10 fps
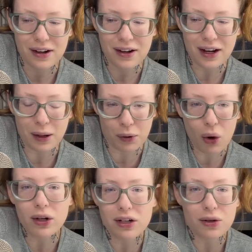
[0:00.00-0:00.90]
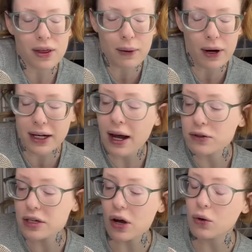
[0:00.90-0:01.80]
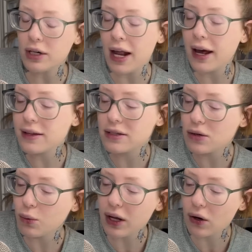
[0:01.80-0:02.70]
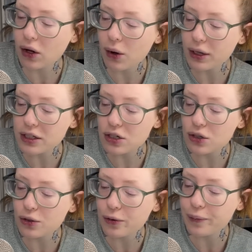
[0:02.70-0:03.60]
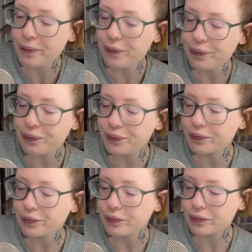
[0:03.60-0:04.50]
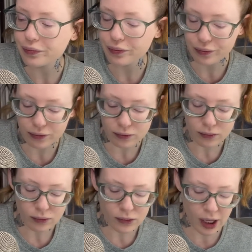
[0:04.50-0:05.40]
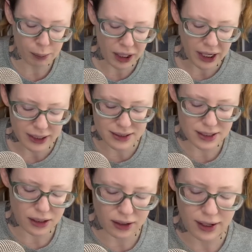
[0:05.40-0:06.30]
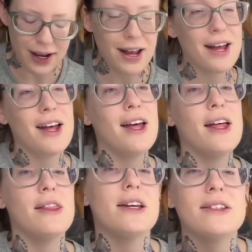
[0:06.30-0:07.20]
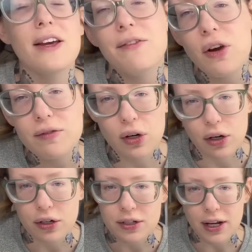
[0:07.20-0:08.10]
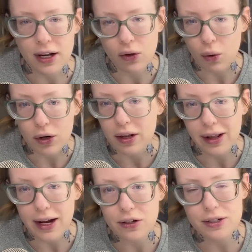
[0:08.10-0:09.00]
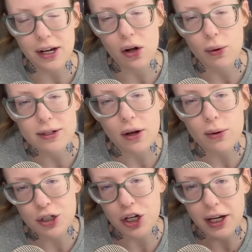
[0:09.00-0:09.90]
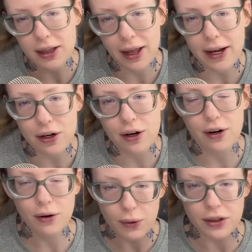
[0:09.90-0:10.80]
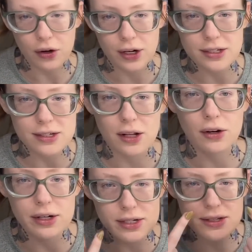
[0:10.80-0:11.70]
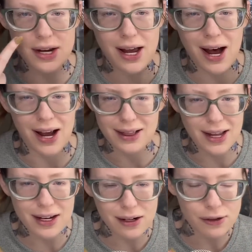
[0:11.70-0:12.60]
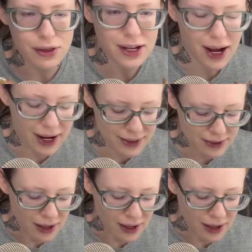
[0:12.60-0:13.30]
and I'm going to do that right now. So next, we are going to apply concealer. They say if you have darker skin or the lighter skin, always go a shade lighter with your concealer, because it's like a highlight under the eyes.